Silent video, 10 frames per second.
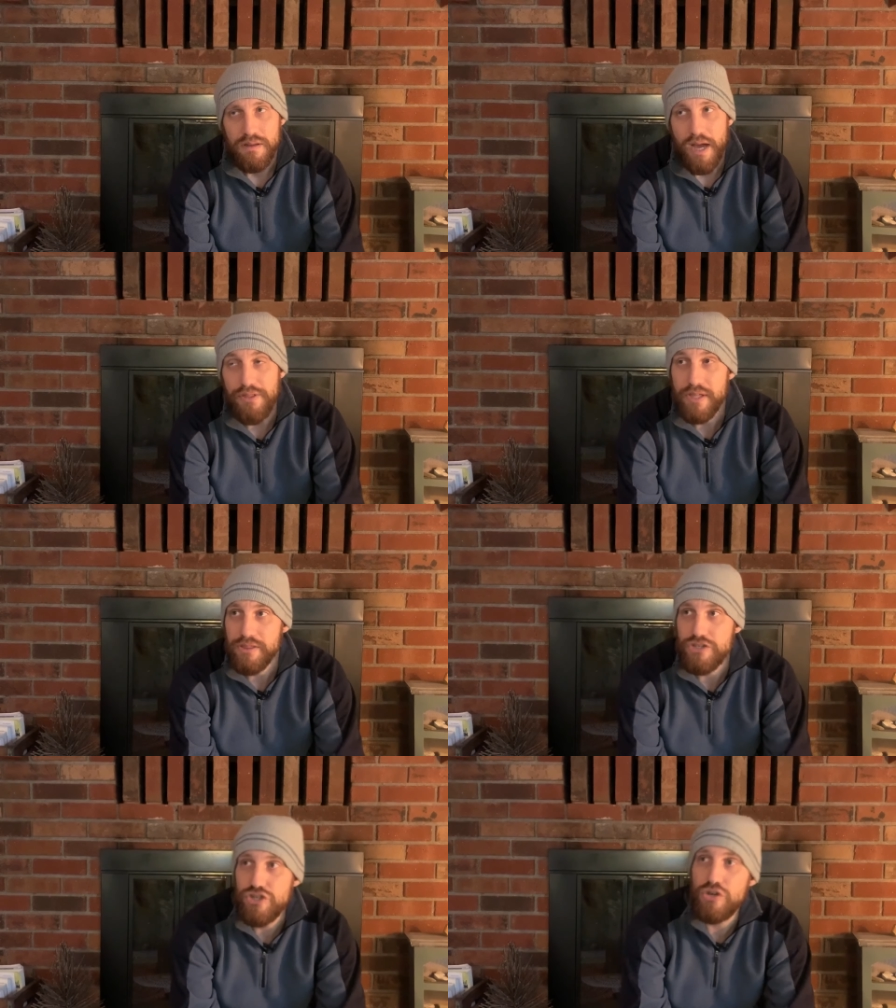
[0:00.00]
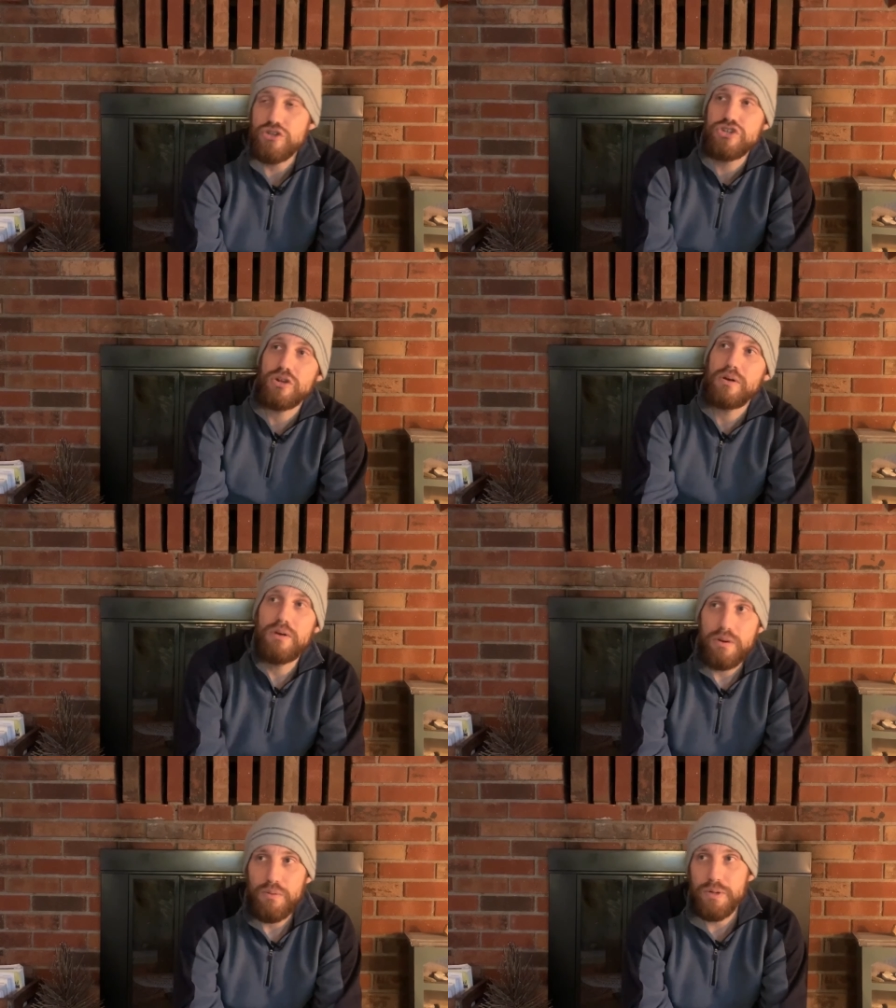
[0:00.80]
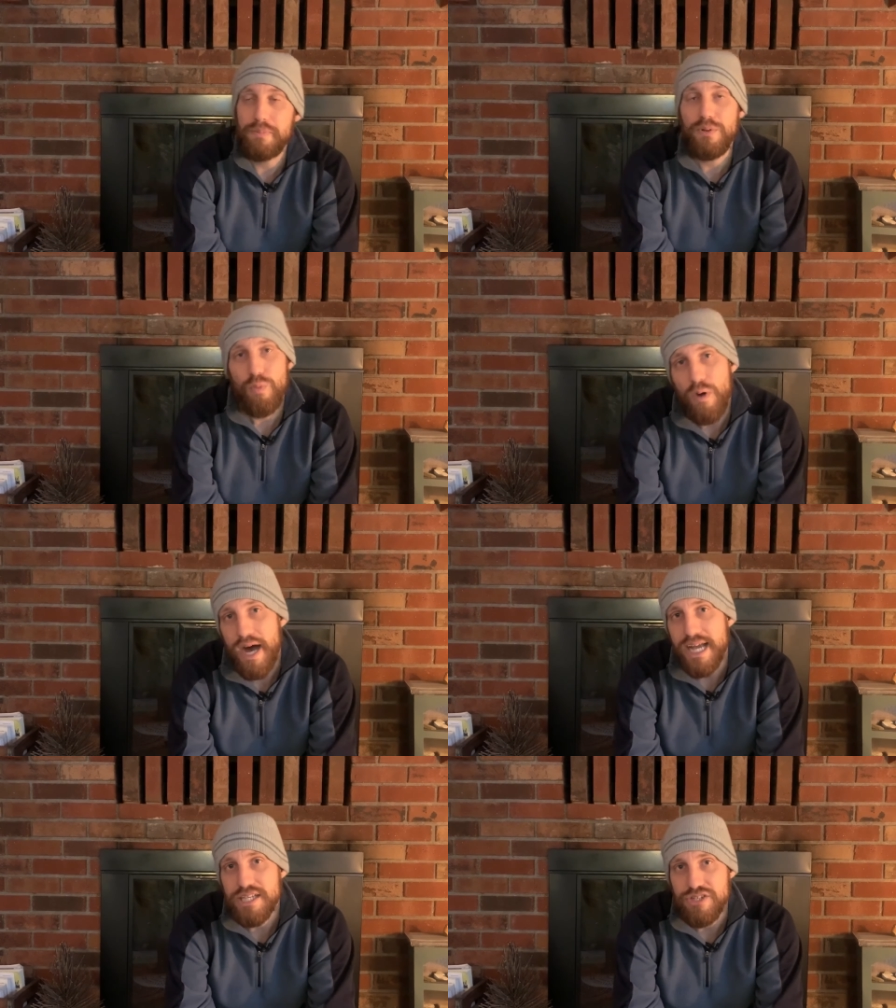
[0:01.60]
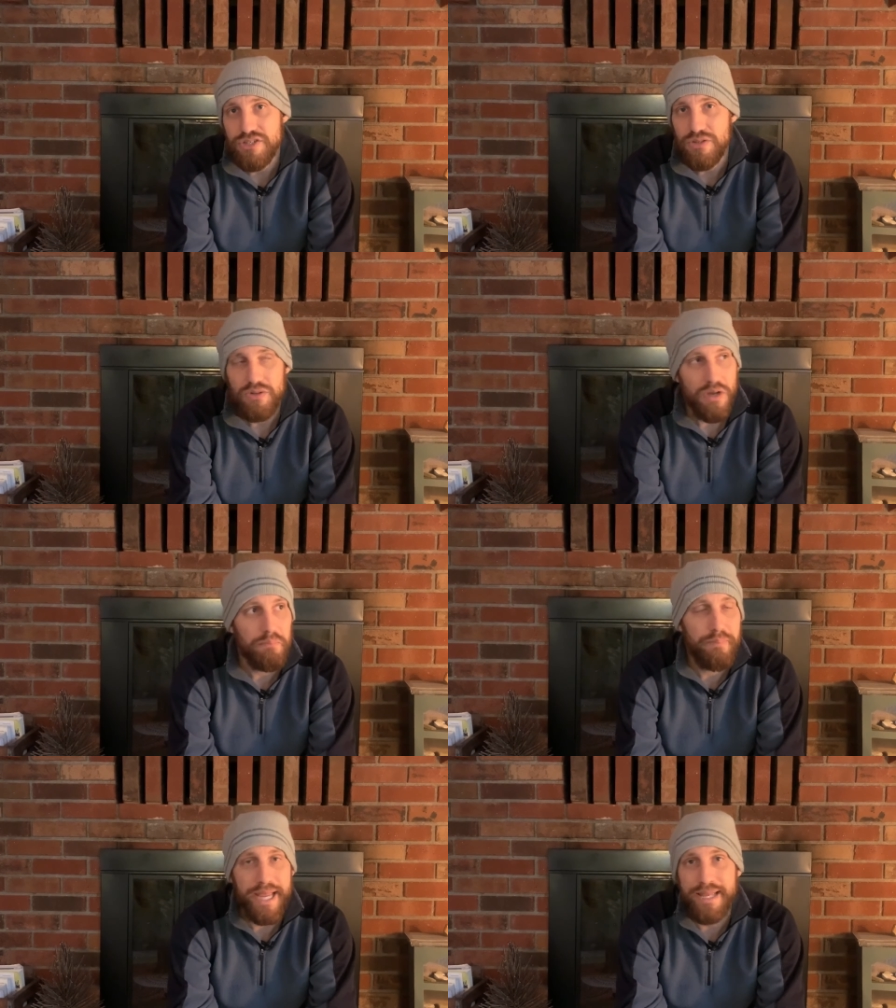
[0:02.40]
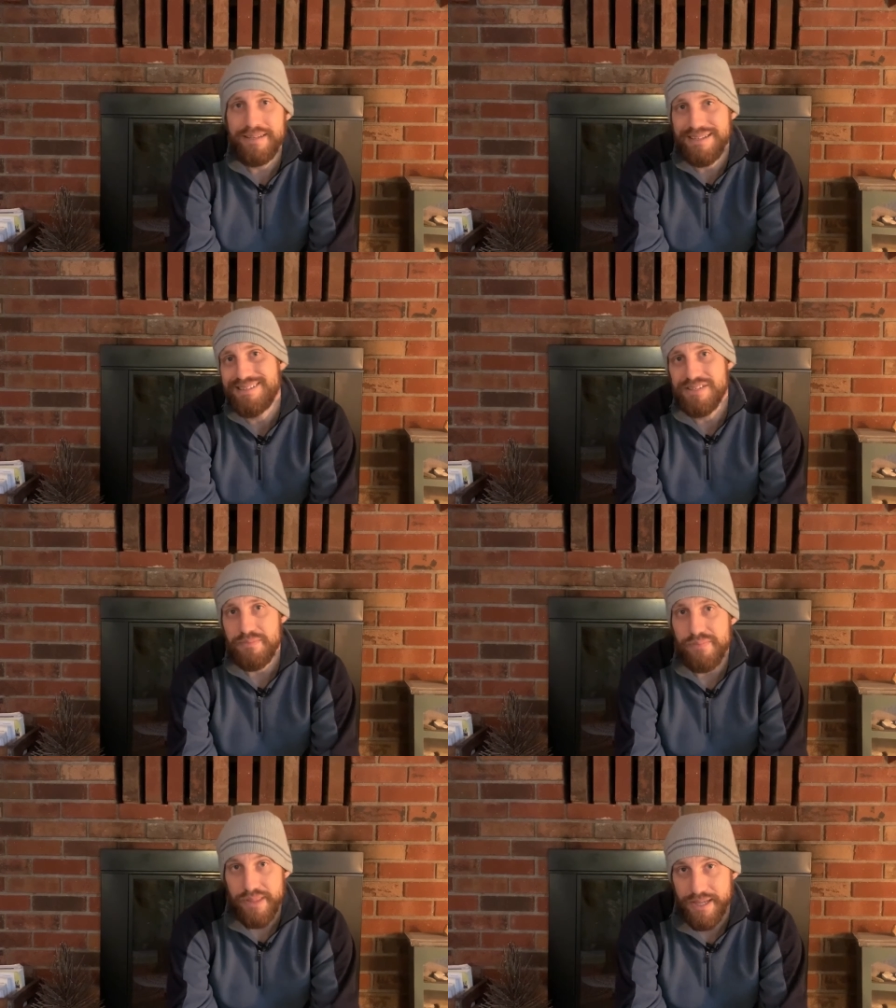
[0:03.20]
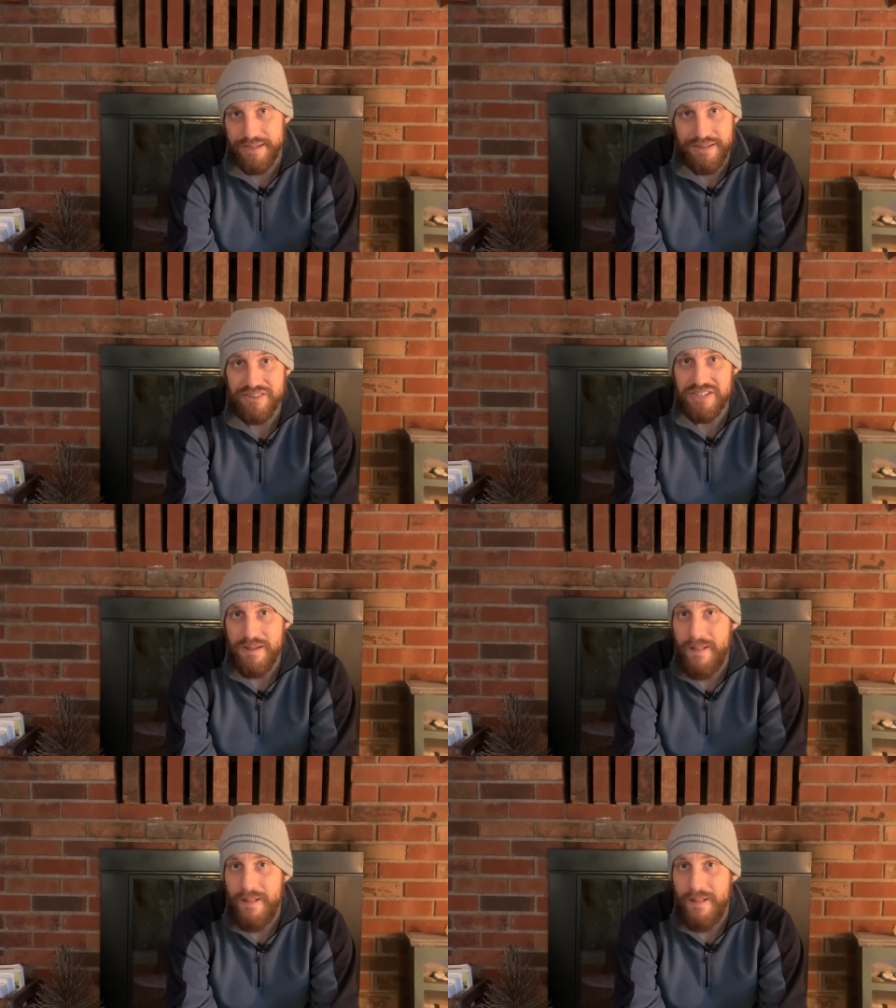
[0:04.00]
I think the church would be wise to abandon some things